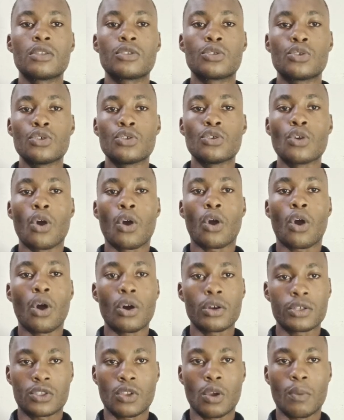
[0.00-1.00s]
to your
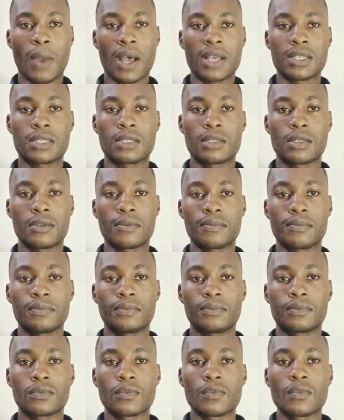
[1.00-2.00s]
customers,
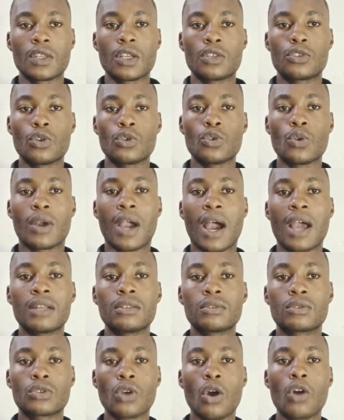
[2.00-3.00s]
so you
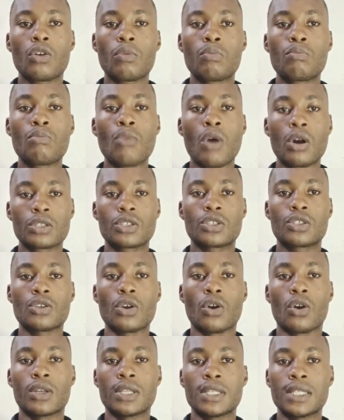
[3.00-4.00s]
can talk much
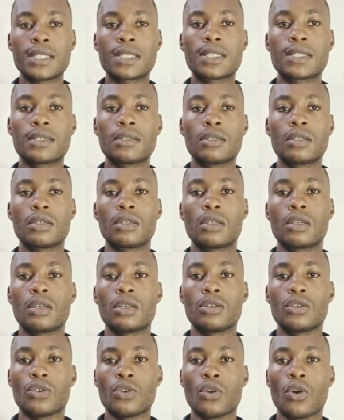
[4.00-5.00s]
on it.
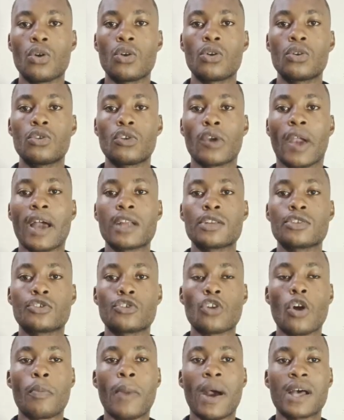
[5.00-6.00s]
You can
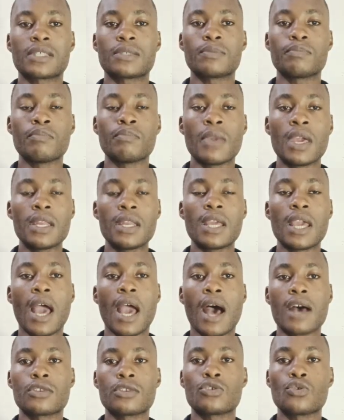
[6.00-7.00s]
drop as many
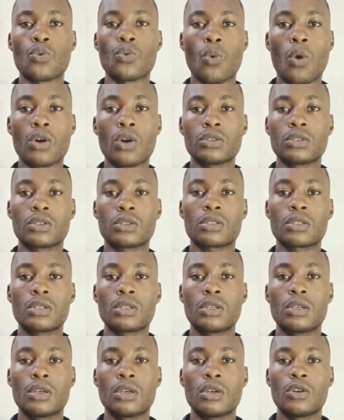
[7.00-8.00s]
as you want.
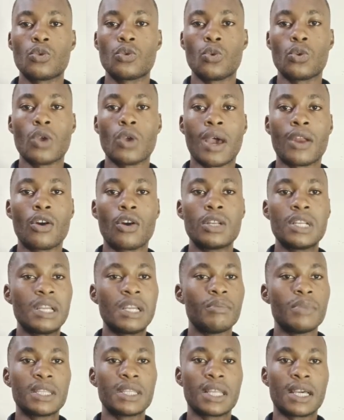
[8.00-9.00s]
You are not
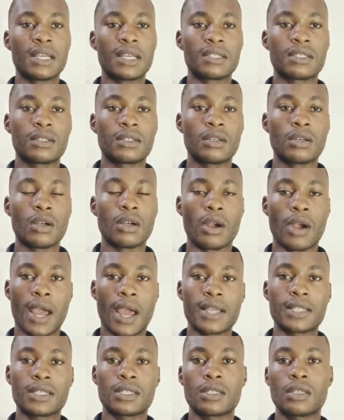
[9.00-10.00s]
limited. All
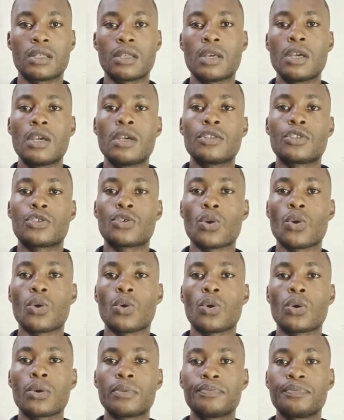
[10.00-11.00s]
right,
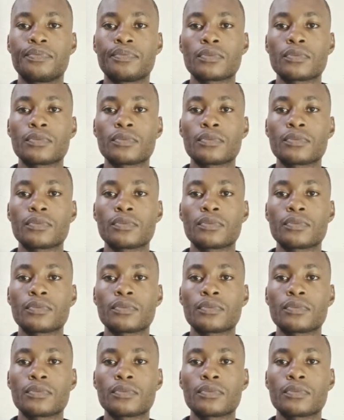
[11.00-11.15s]
so